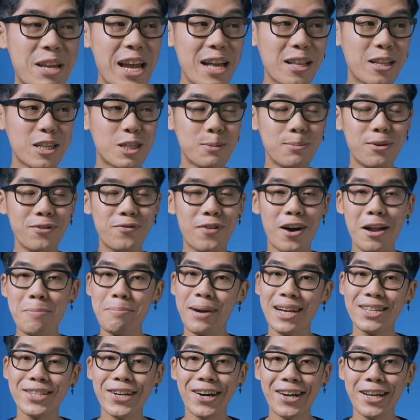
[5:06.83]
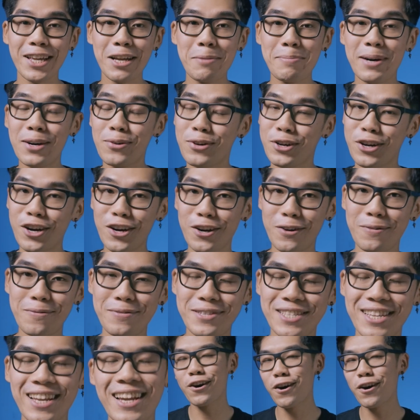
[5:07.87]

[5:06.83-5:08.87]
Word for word: Yeah, let's move on by talking about curves.